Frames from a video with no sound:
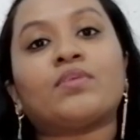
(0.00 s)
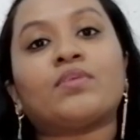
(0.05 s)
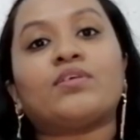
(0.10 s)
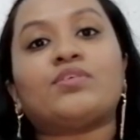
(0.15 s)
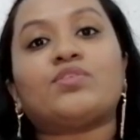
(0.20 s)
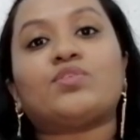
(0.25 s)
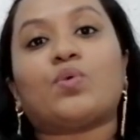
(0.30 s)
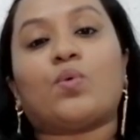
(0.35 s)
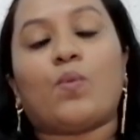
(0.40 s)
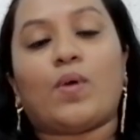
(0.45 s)

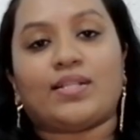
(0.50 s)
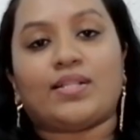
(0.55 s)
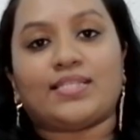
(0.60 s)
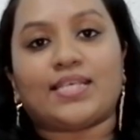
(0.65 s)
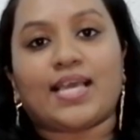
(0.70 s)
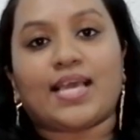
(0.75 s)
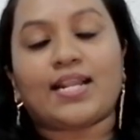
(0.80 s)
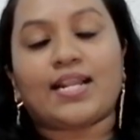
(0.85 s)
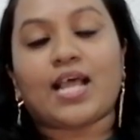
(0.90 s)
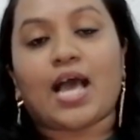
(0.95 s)
So once
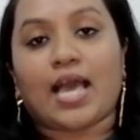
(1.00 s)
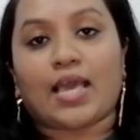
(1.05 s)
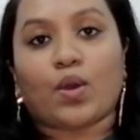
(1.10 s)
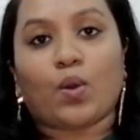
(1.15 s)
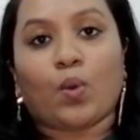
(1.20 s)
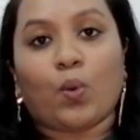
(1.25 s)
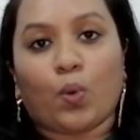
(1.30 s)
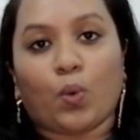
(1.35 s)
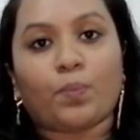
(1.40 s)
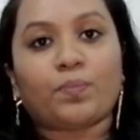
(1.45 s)
again, I
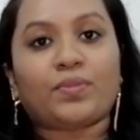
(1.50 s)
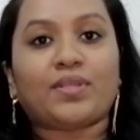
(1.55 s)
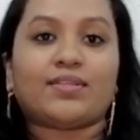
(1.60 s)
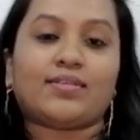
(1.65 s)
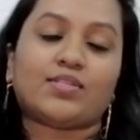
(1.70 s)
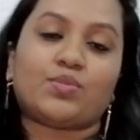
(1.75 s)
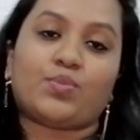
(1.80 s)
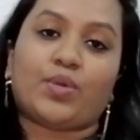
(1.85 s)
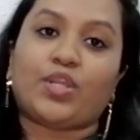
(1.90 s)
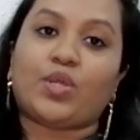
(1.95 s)
hope that
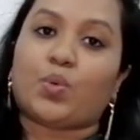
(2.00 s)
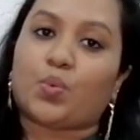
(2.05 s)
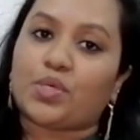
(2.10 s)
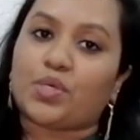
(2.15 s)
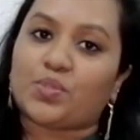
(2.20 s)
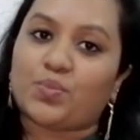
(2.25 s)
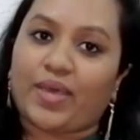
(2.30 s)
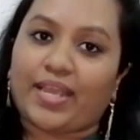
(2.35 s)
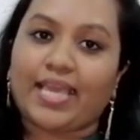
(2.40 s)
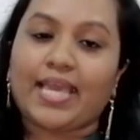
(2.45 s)
this video
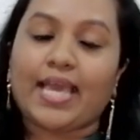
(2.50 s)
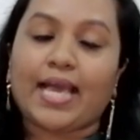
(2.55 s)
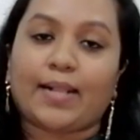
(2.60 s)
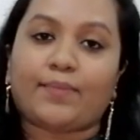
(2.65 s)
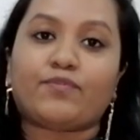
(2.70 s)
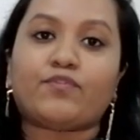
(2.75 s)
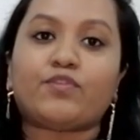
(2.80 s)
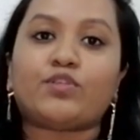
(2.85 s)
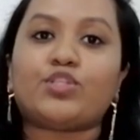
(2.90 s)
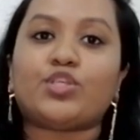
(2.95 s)
was very
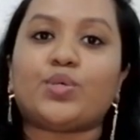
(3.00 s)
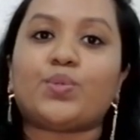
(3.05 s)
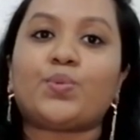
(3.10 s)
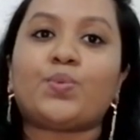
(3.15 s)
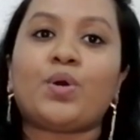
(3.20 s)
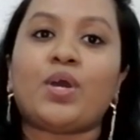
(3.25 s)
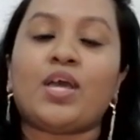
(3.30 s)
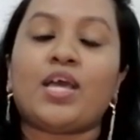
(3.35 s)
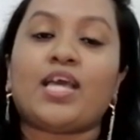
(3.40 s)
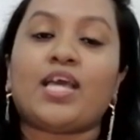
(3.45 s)
helpful to you.